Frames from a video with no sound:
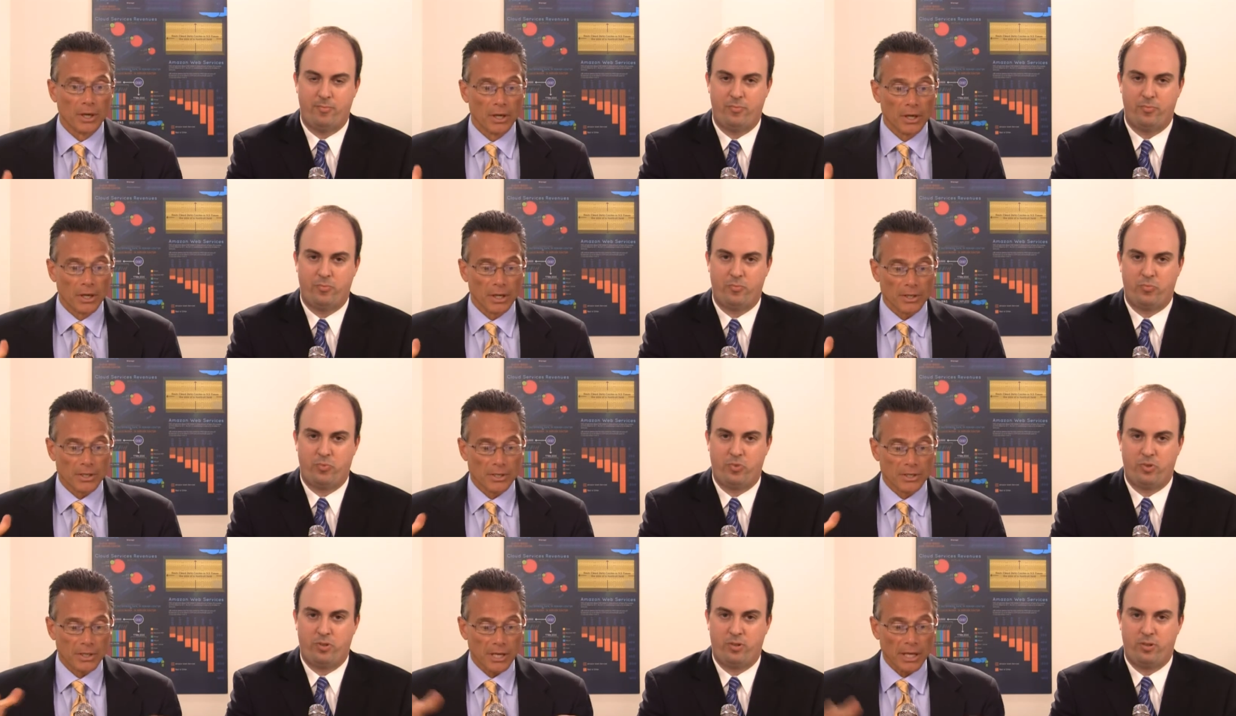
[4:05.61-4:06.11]

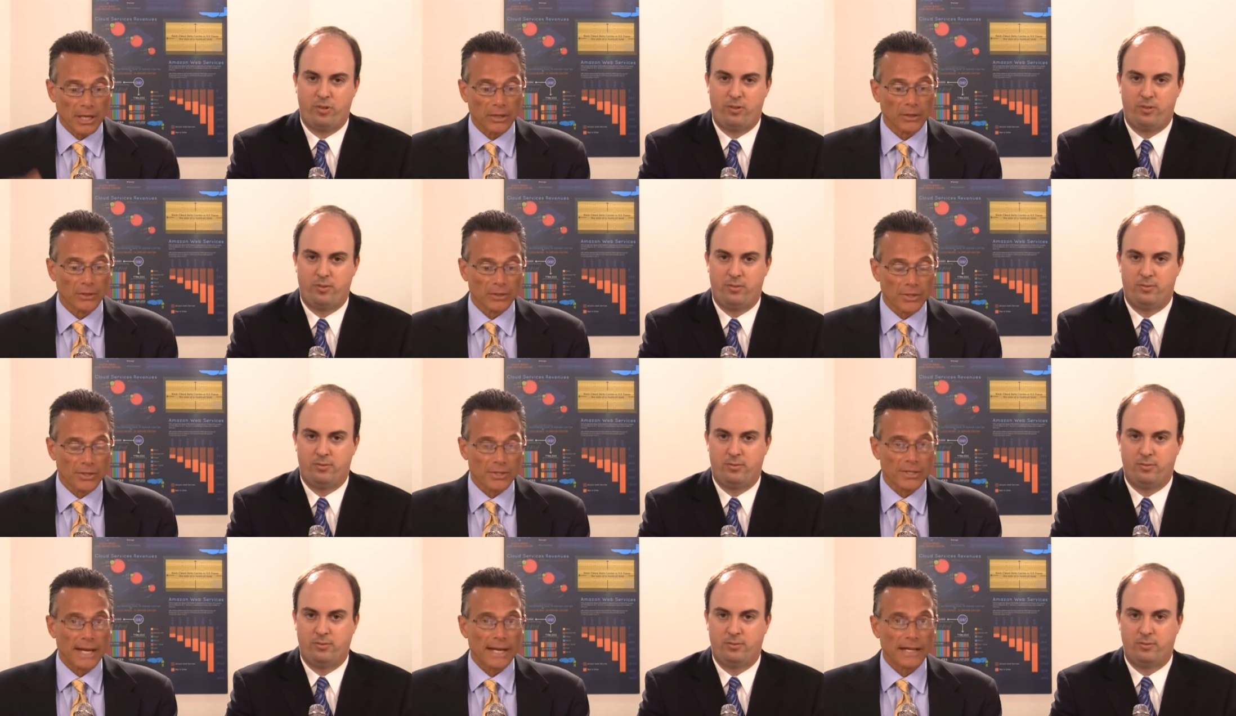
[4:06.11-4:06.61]
Speaker 1: a single
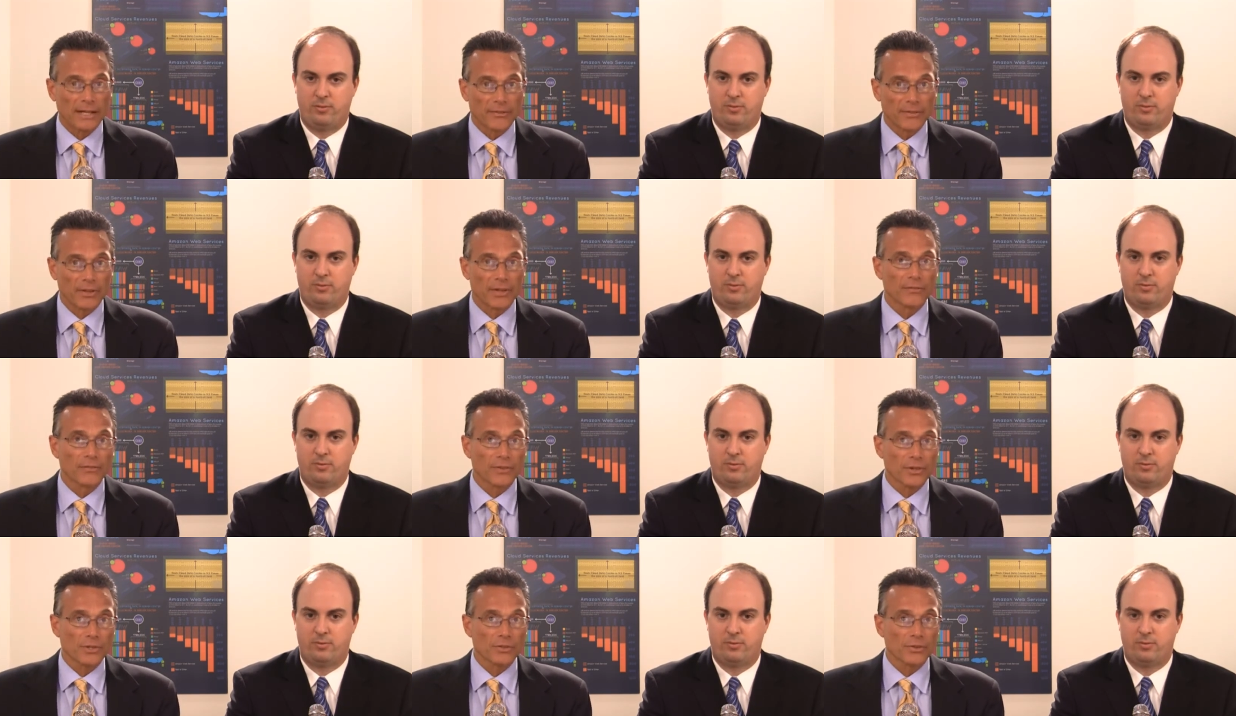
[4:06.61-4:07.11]
set of
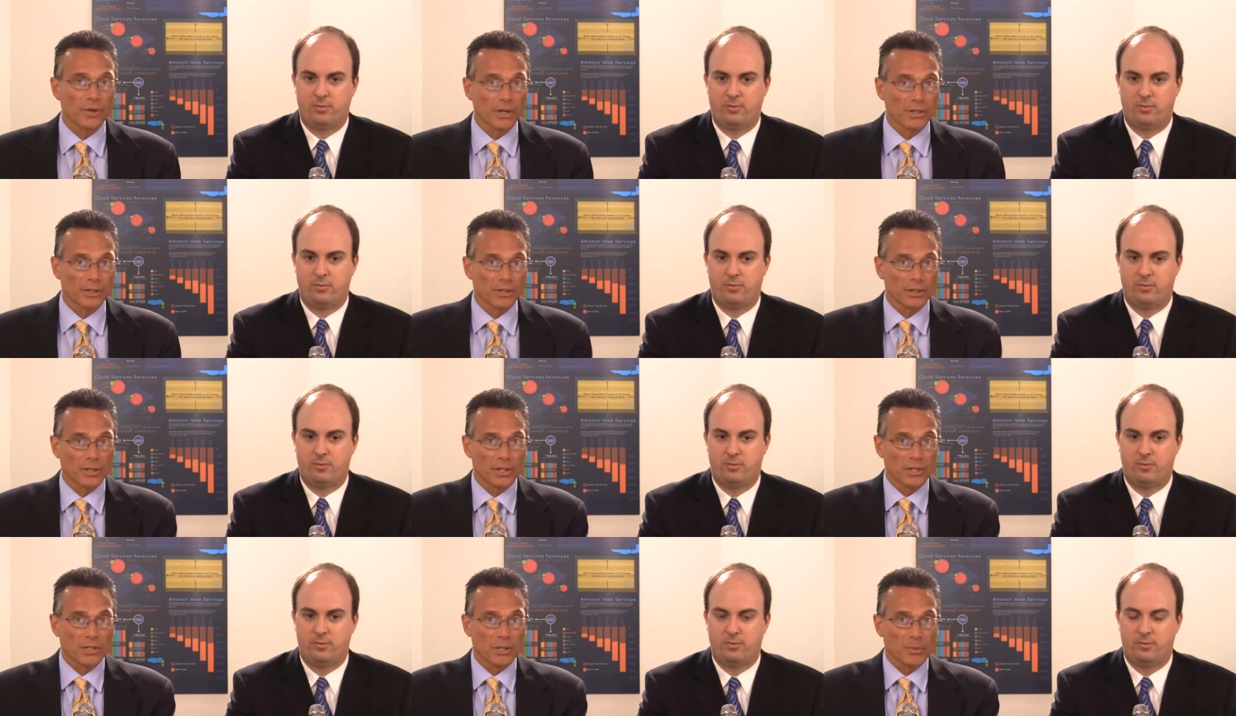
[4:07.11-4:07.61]
infrastructure
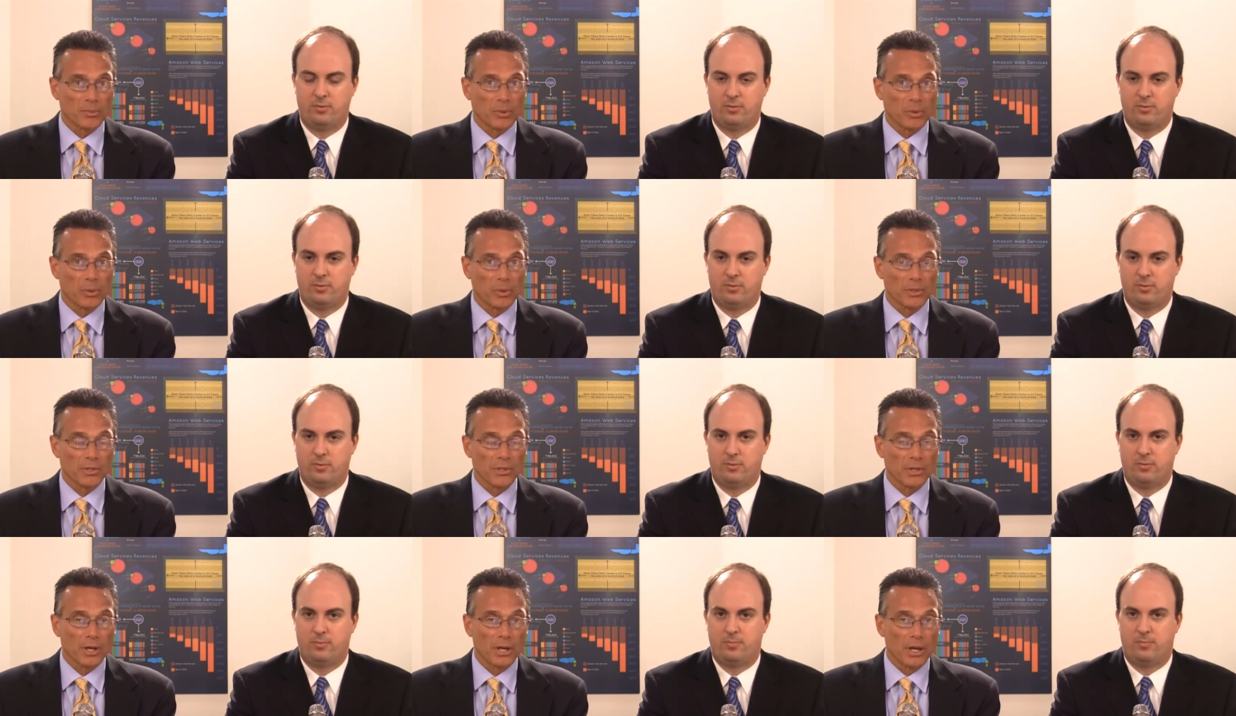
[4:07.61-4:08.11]
that
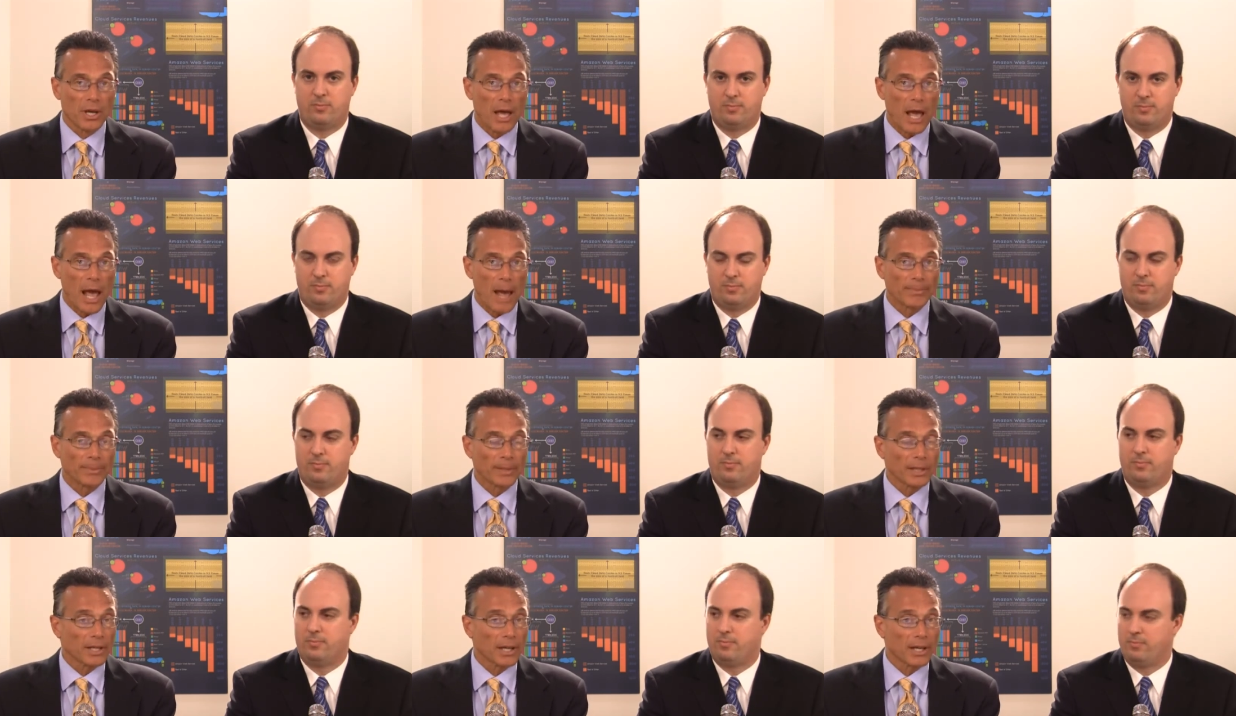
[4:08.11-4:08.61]
supports
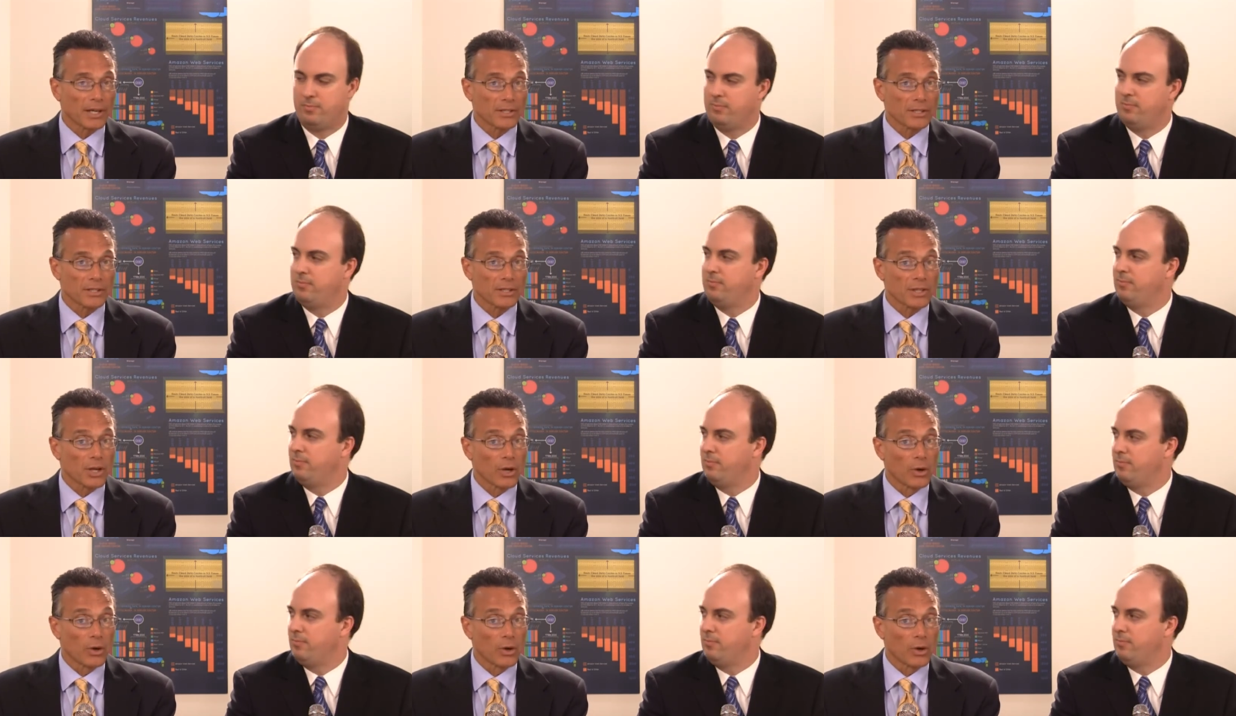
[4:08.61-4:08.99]
applications